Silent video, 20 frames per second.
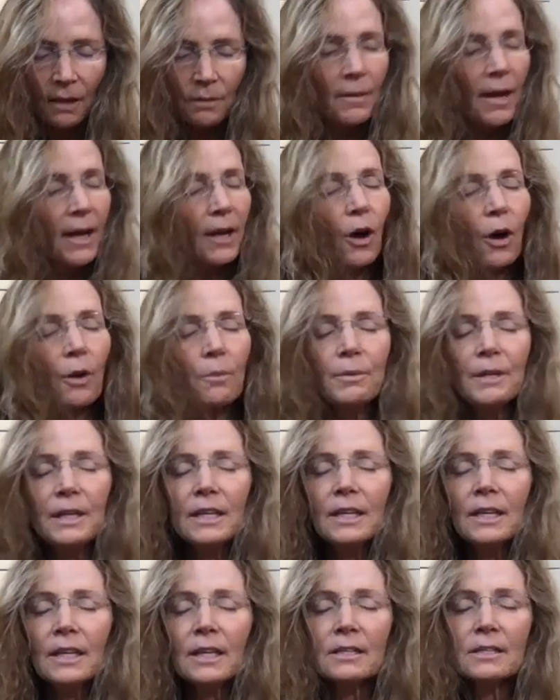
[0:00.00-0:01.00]
May all
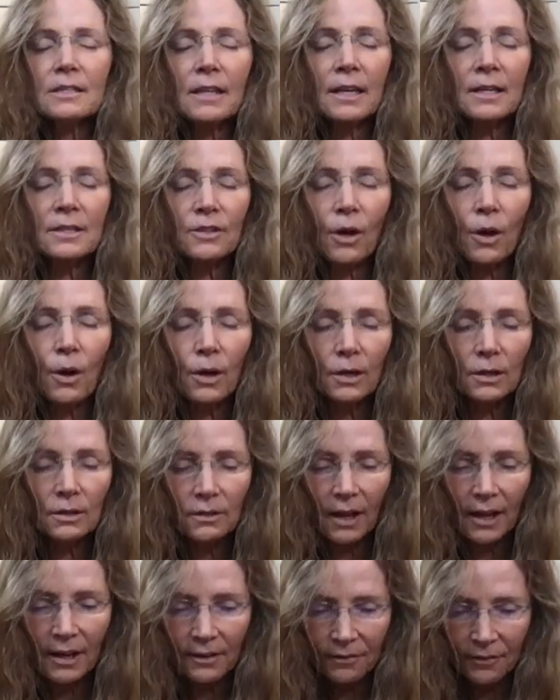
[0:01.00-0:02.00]
beings and all
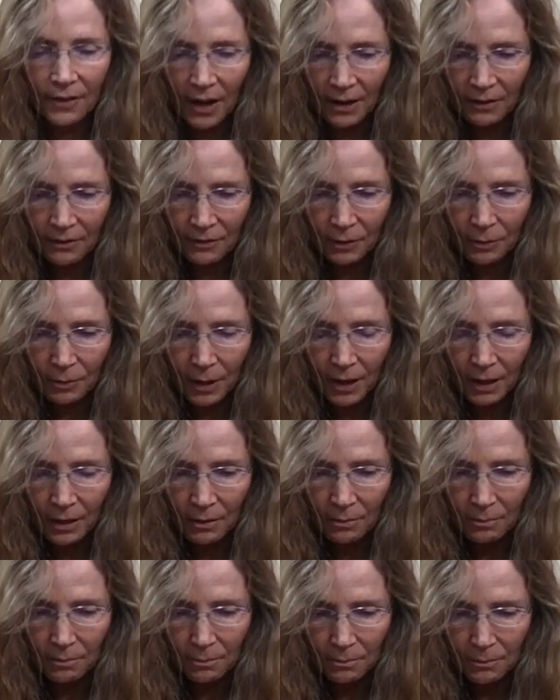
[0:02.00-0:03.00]
life
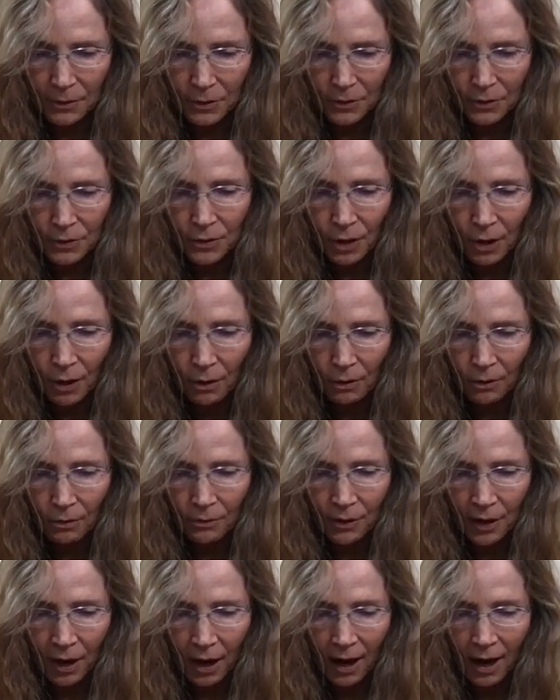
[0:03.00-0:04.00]
everywhere
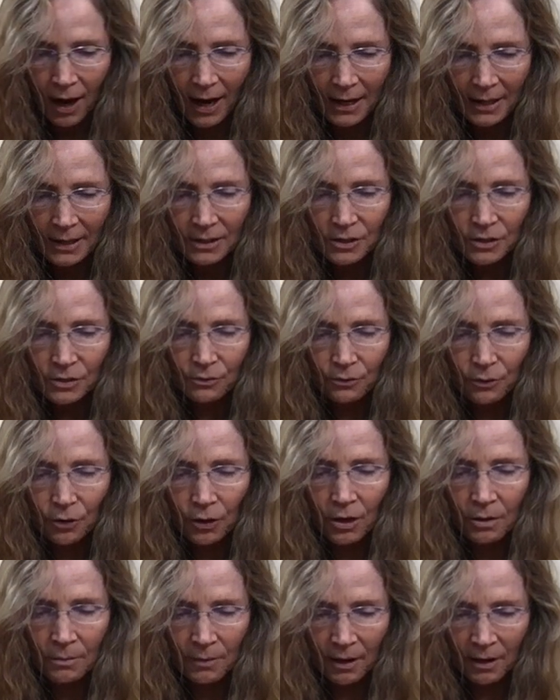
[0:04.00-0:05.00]
know the highest
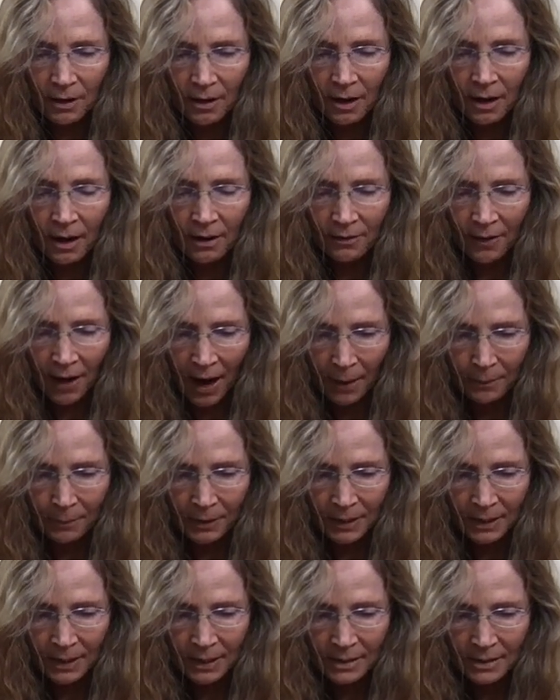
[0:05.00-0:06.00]
form of
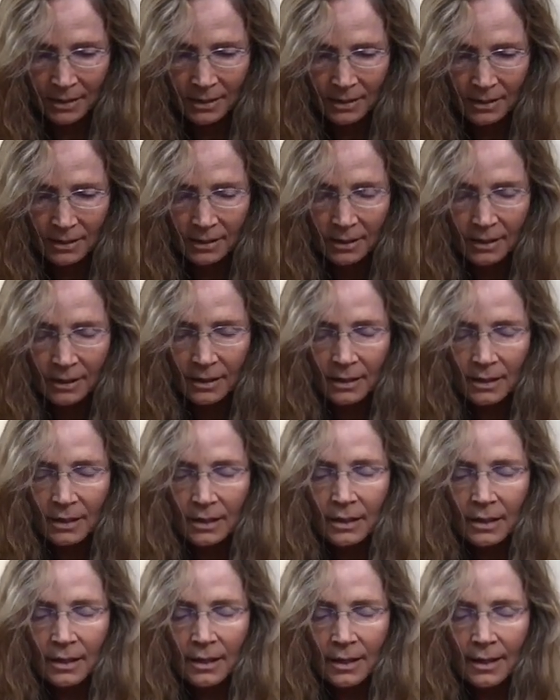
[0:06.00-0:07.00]
happiness
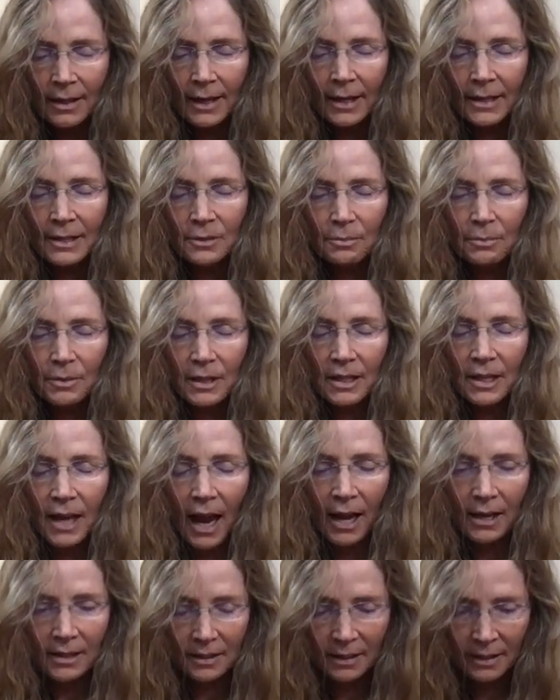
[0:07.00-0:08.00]
and be
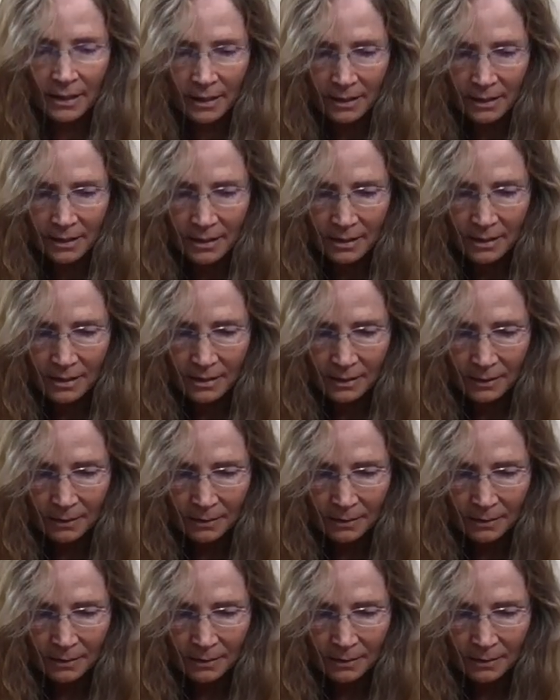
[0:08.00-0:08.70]
at ease.